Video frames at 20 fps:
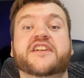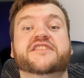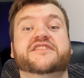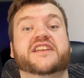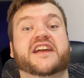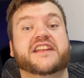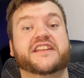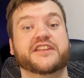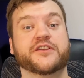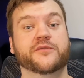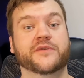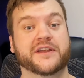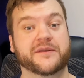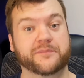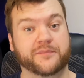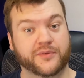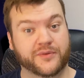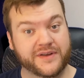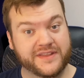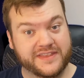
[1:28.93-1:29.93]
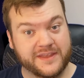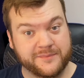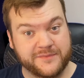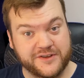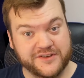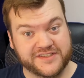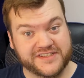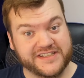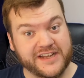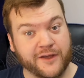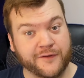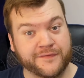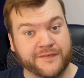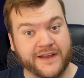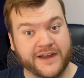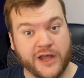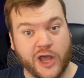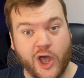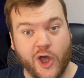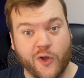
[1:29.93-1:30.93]
so that you can print them yourself
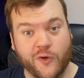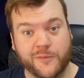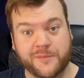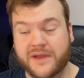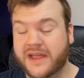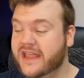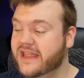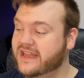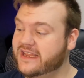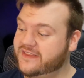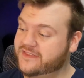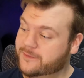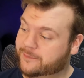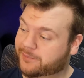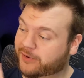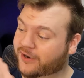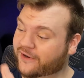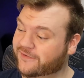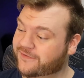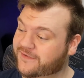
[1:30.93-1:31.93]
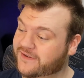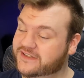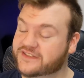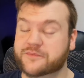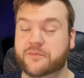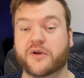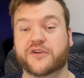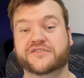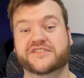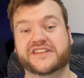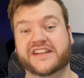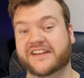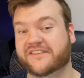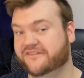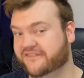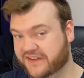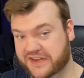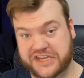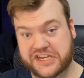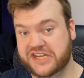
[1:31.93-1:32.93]
at home in the perfect, most
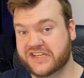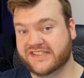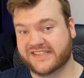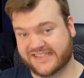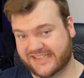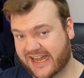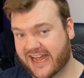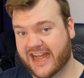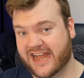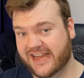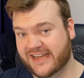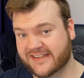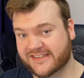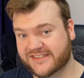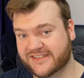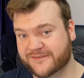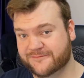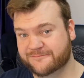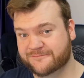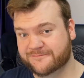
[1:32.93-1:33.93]
convenient size.